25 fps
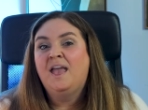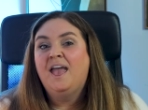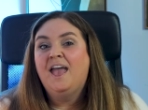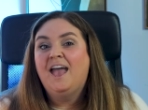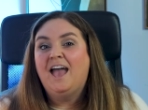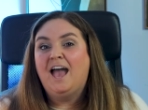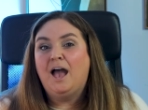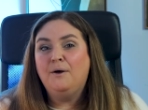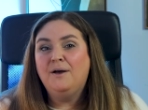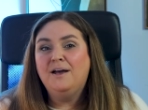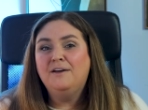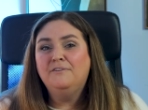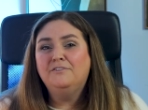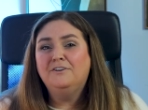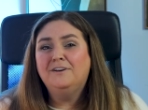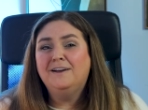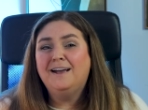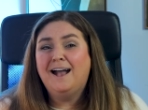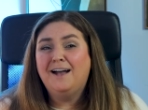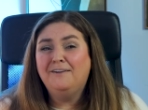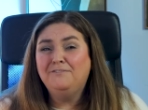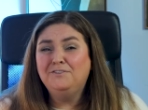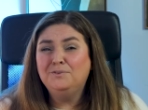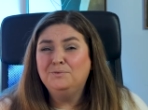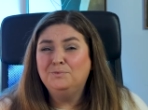However,
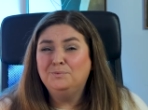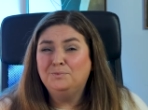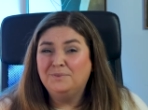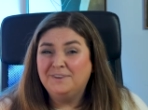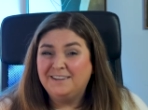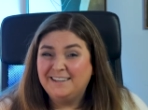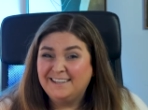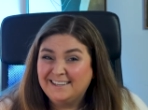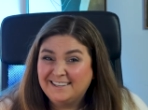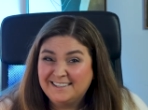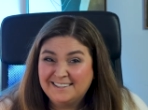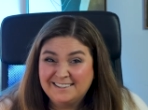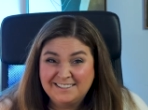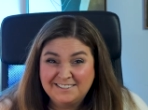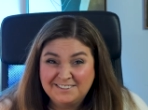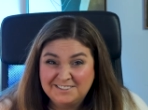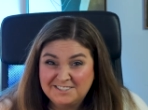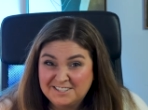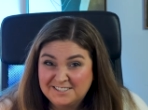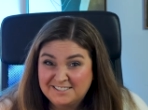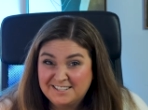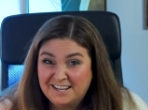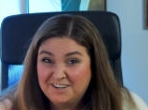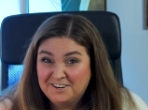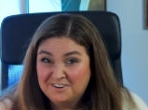have you really
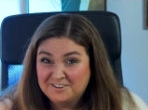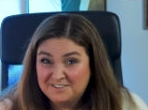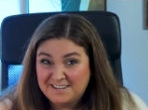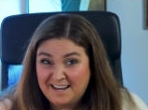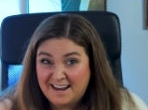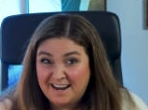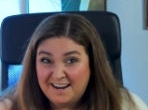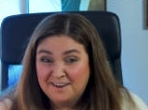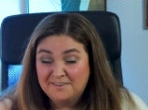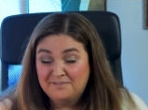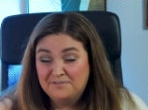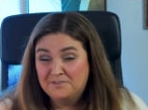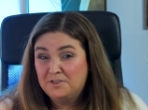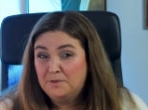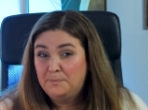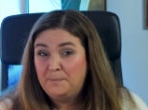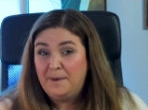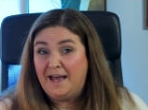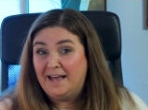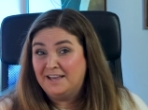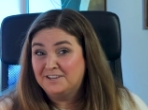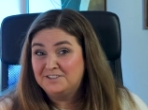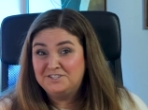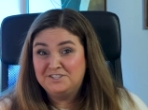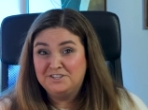looked at your data for the
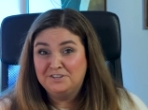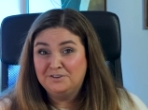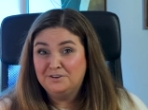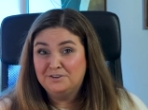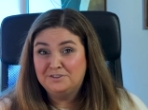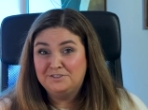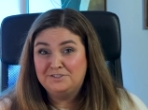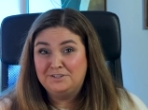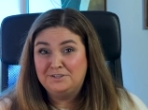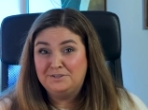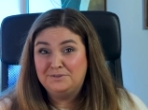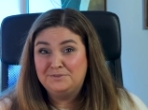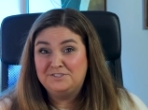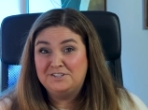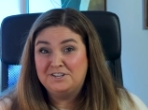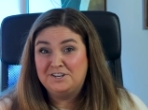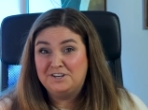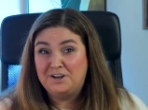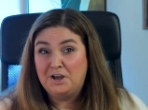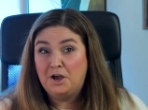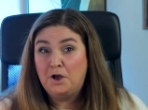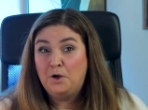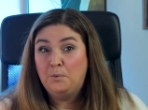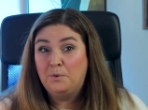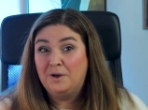past year or two to
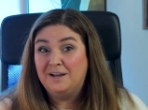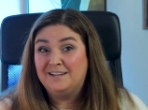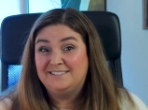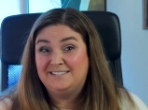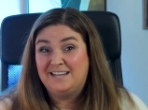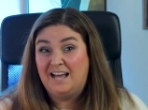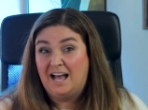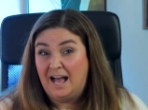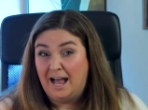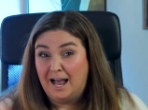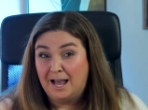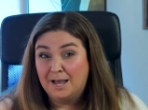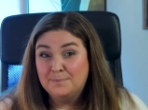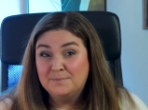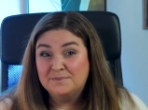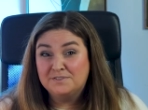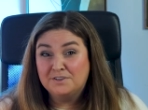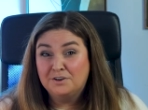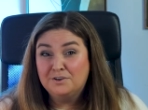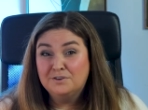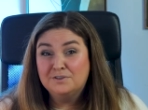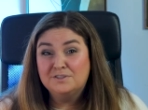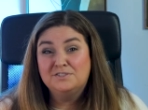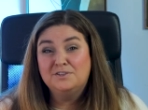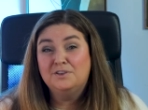know what times are
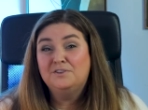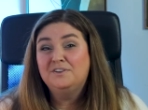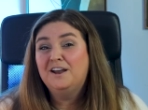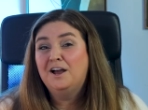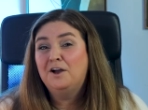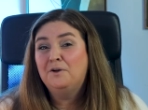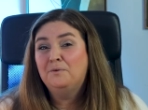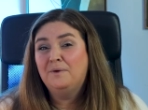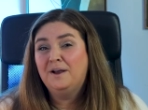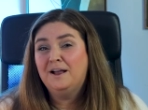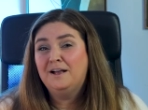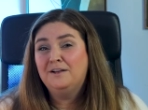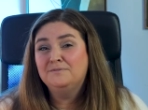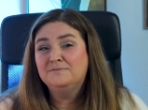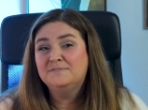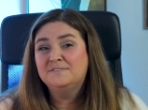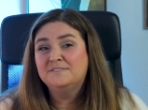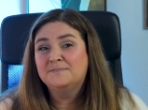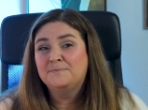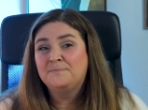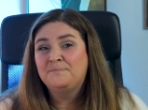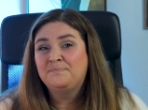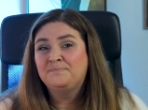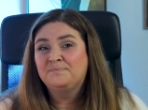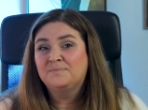your sold out
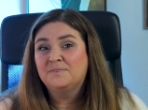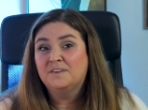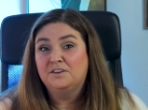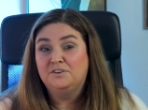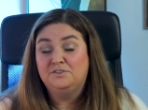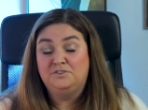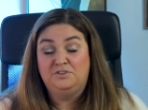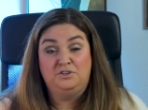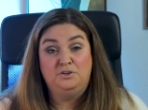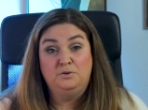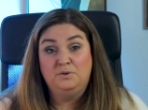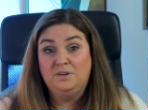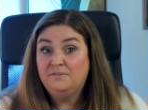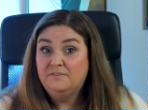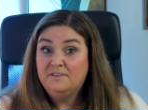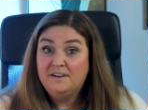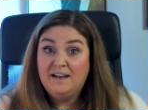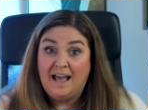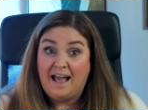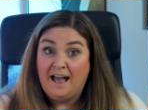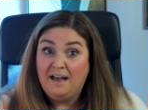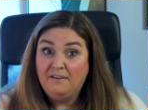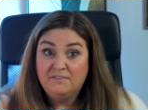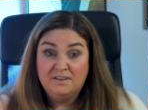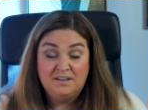rounds? Do you even
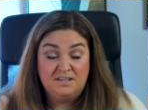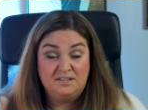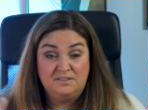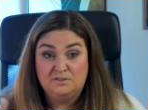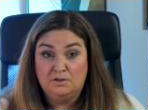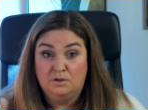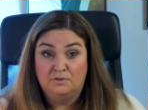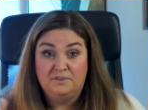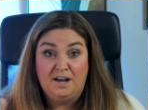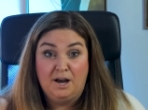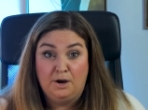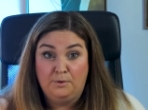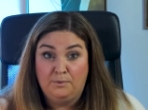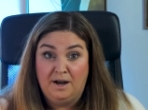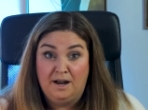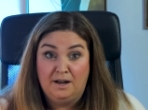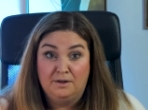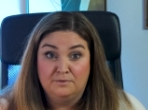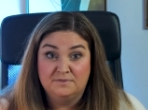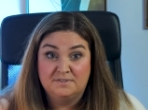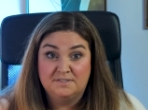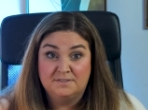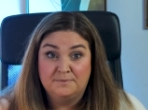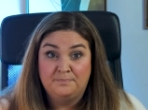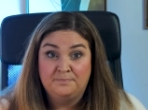have any sold out
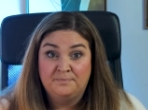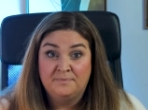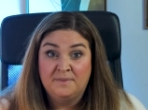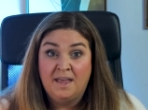rounds?